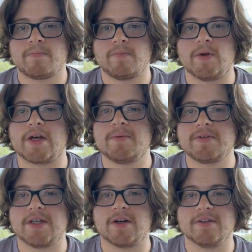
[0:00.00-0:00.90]
When it
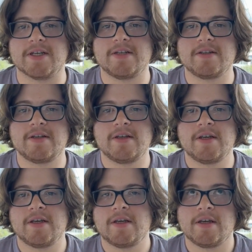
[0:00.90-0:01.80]
comes to your content,
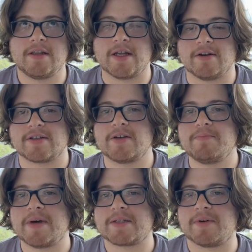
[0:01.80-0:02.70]
there are
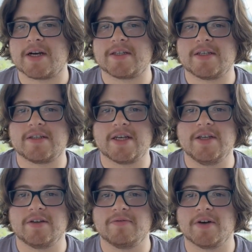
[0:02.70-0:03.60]
some best practices that
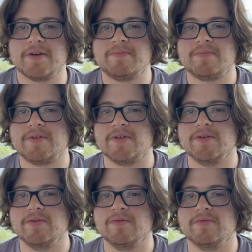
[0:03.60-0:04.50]
you can follow
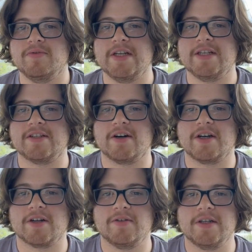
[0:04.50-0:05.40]
to really start
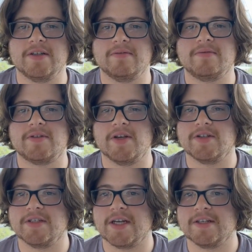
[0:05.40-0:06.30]
including
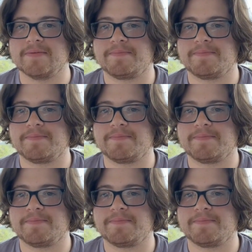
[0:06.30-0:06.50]
search intent.